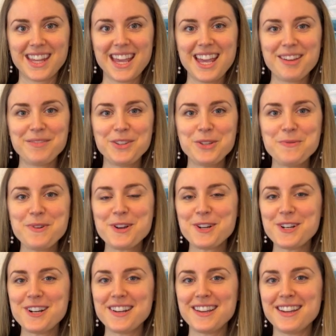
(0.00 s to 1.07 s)
Have you
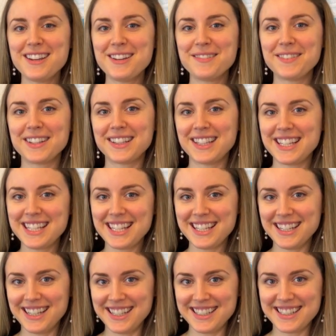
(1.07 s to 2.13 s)
heard of leaky
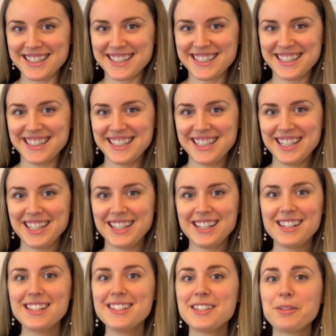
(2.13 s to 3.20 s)
gut? It
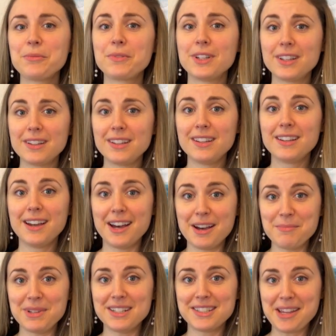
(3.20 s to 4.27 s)
is a really
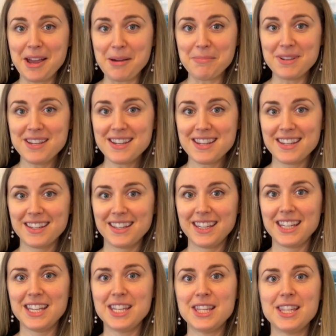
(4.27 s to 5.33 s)
common topic
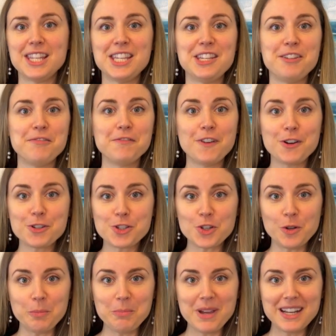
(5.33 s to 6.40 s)
in the
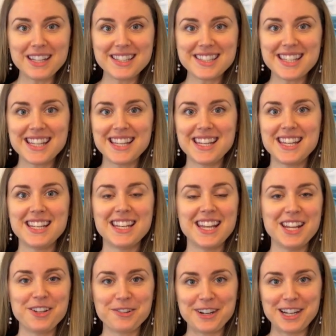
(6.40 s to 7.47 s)
functional medicine,
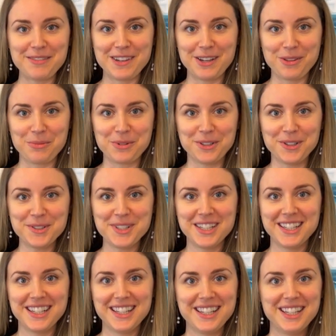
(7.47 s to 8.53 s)
integrative health world.
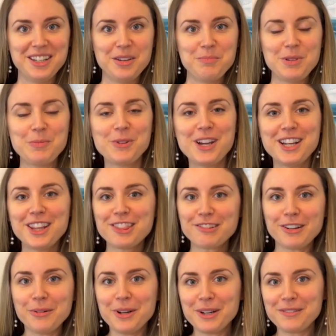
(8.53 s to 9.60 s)
People kind of
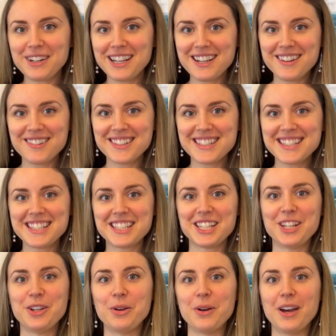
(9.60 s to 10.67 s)
throw it around,
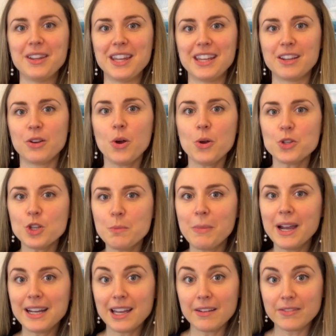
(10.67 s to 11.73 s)
like, oh, you
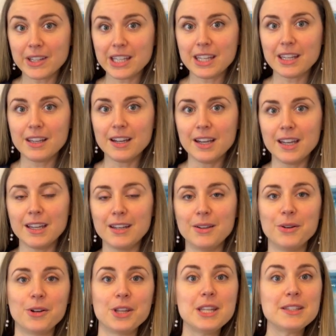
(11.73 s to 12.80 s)
might have leaky gut,
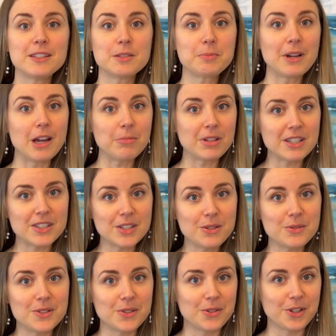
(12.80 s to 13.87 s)
or this is probably due
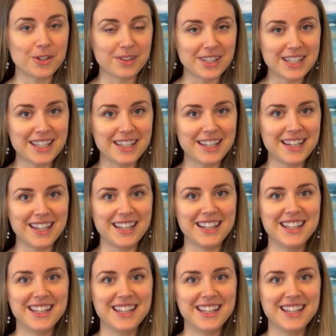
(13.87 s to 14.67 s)
to your leaky gut.